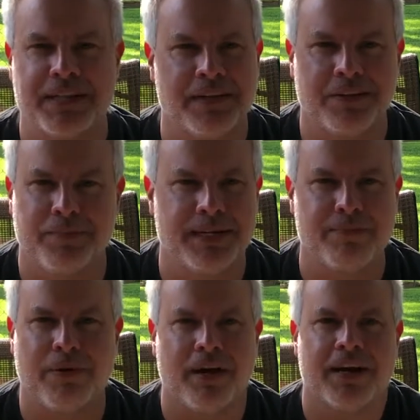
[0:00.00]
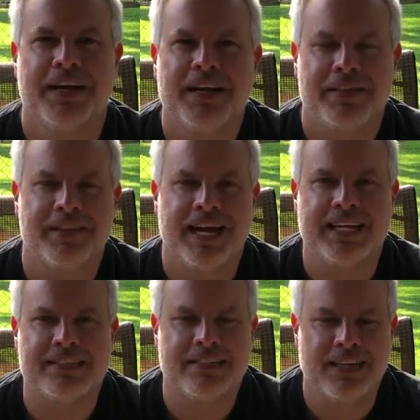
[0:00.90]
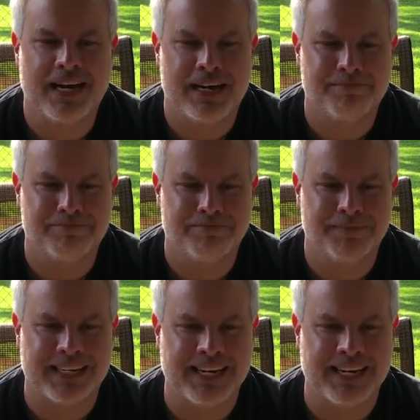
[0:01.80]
that little bitty part, that